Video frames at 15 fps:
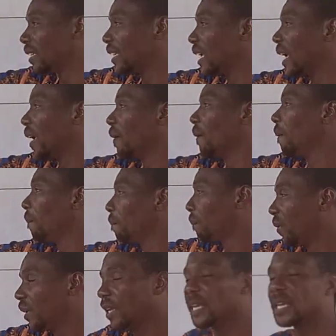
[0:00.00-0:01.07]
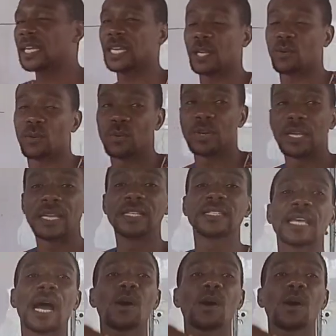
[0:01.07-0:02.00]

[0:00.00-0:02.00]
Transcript: ni ye PQ. Inti